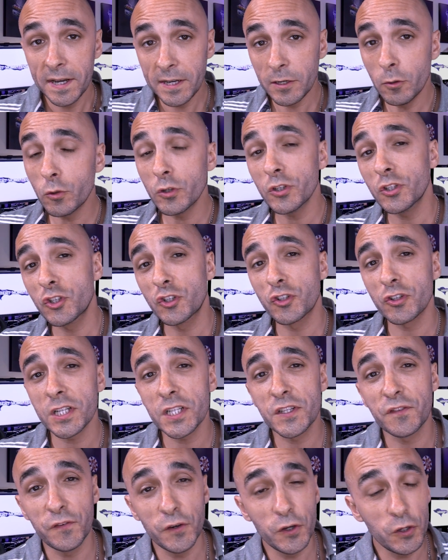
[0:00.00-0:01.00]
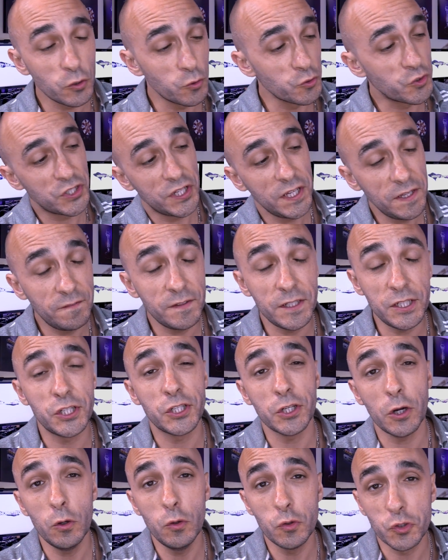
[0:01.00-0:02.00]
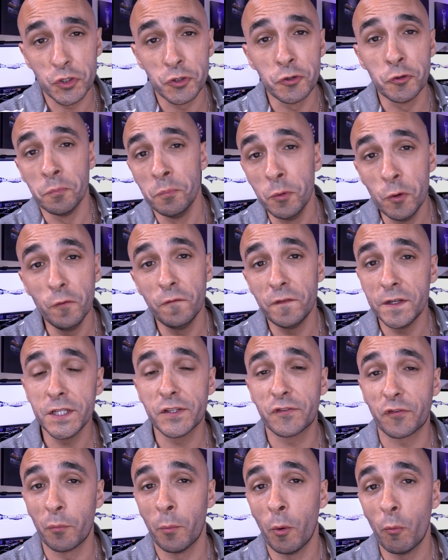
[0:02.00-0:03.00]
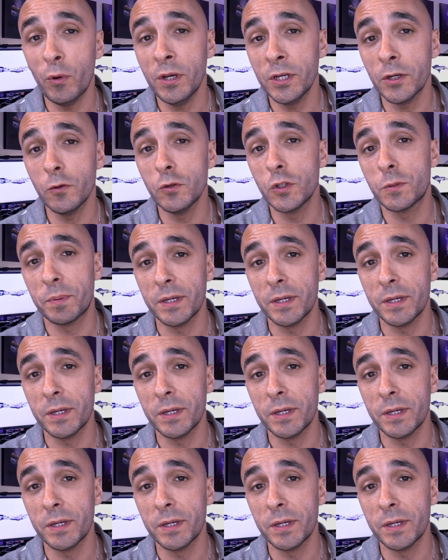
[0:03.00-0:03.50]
In order to transfer your TV shows and your movies from a Windows